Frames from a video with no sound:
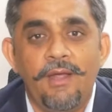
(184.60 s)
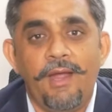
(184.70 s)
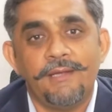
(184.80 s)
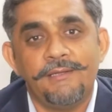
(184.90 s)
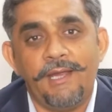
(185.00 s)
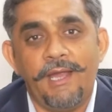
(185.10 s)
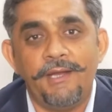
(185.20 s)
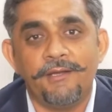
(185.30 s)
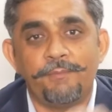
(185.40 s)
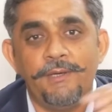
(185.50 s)
and they
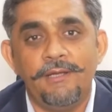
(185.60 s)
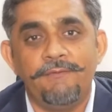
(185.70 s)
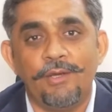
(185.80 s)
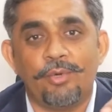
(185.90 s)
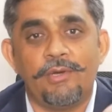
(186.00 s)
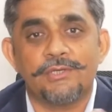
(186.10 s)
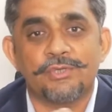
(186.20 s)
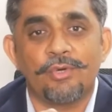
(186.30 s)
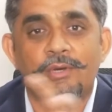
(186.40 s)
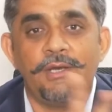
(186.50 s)
end up leaving
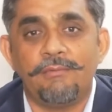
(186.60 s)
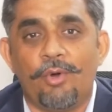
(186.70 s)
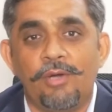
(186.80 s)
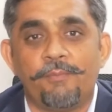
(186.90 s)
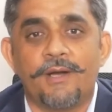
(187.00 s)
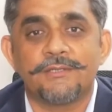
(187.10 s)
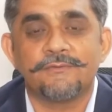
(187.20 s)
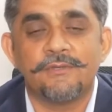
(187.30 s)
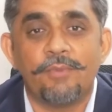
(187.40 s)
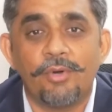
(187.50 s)
cholesterol in all parts
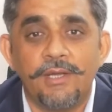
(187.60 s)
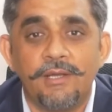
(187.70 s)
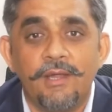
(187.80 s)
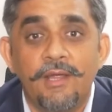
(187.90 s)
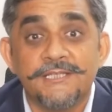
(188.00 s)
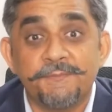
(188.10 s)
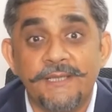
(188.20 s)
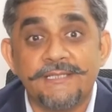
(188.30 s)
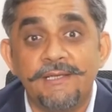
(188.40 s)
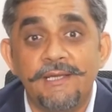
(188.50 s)
of the body,
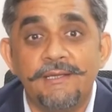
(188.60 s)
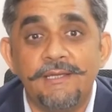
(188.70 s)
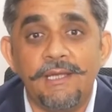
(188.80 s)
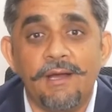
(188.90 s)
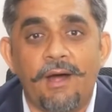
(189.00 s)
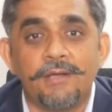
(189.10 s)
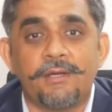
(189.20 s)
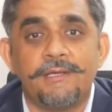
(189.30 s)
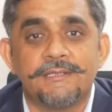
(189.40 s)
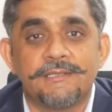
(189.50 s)
especially in the
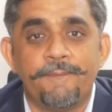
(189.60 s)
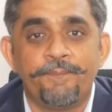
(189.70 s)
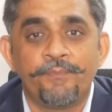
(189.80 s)
arteries.